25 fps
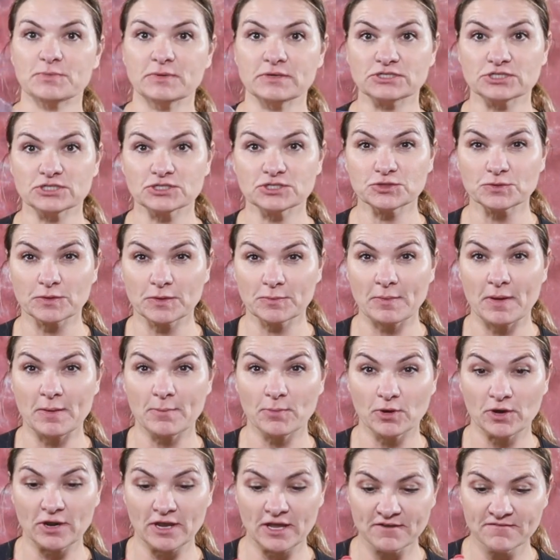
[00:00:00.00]
But just
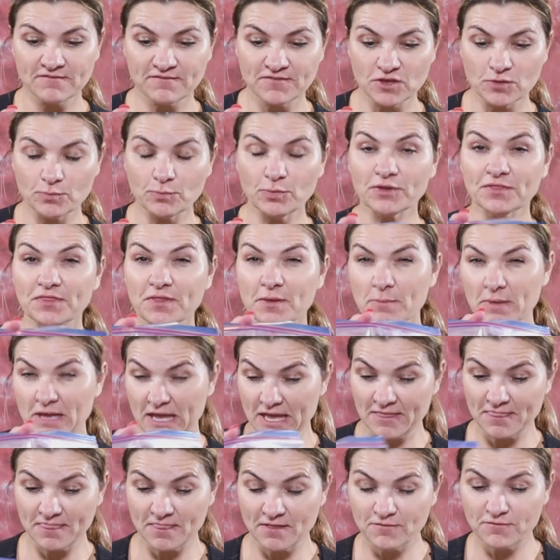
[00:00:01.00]
remember, if you put them
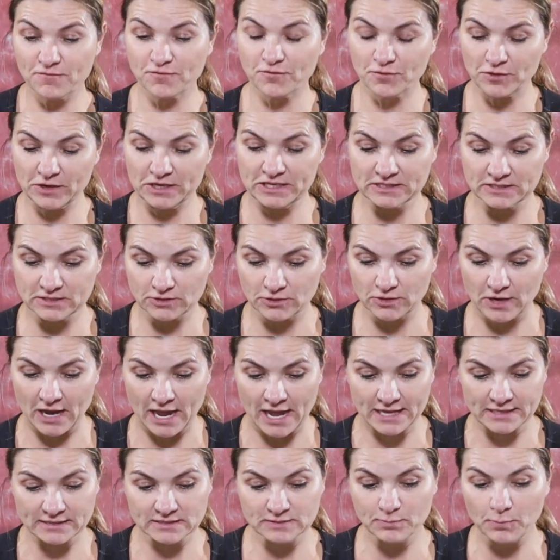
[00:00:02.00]
in the freezer
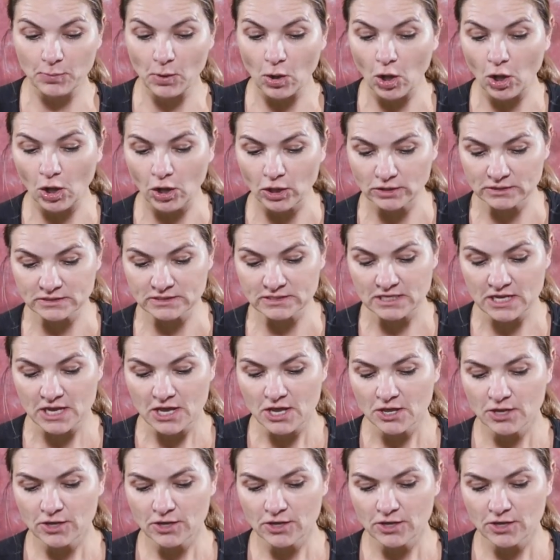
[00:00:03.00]
as balls,